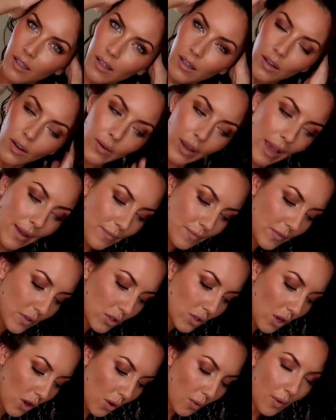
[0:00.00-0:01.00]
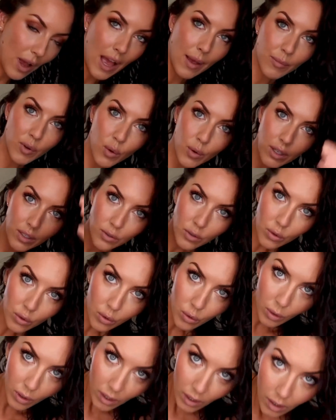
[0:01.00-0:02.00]
Okay, so I'm going
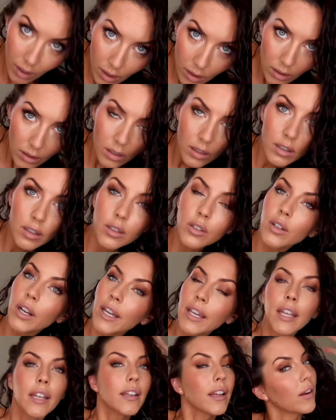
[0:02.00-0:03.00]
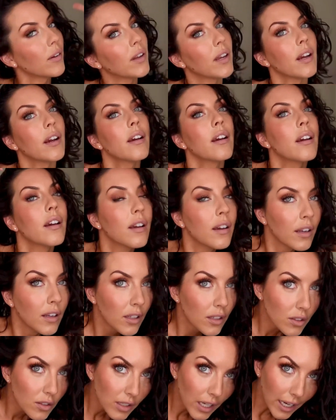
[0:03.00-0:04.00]
to try and get down here.
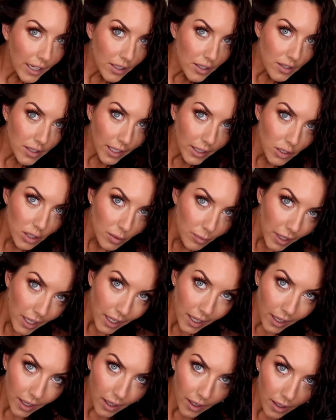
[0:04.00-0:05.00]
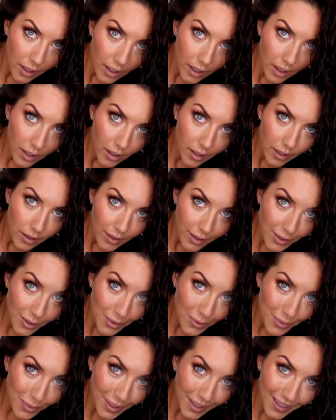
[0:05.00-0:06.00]
Just kind of section my hair, and this
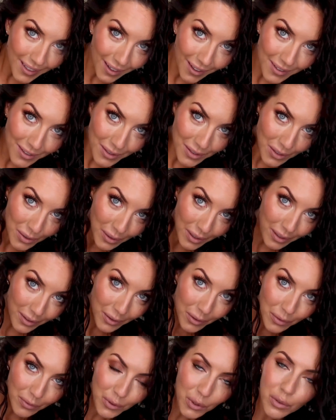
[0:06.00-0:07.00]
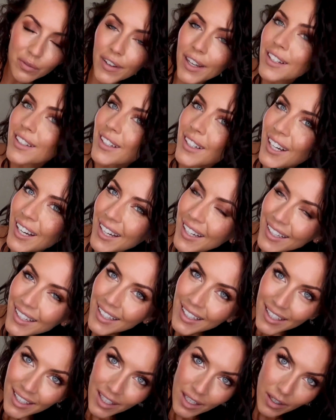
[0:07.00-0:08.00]
is really hard to do on a little viewfinder.
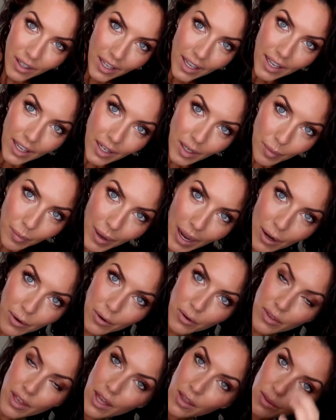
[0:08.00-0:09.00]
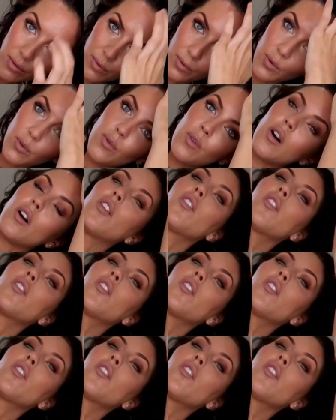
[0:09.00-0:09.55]
and powder that through all